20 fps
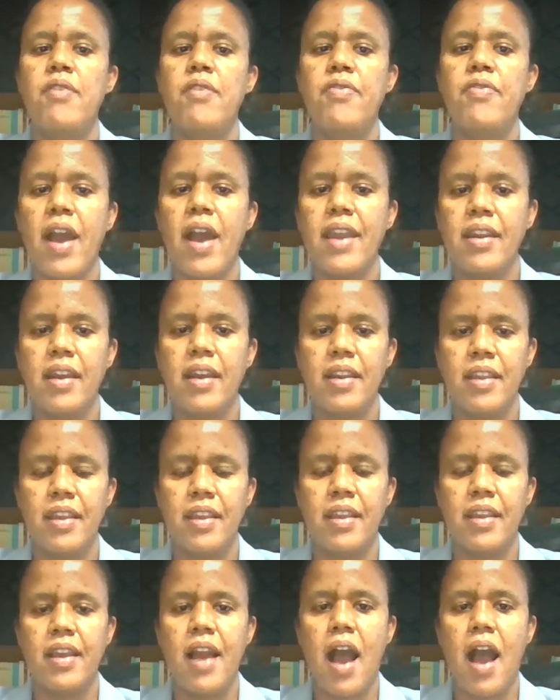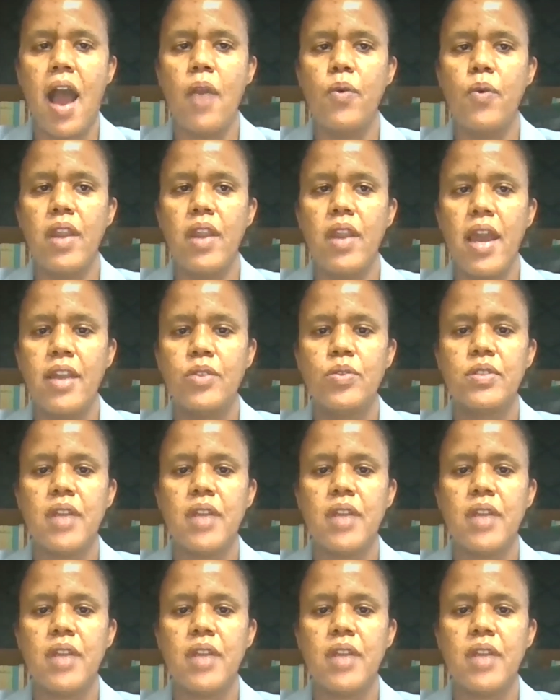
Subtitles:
Finally, I would like to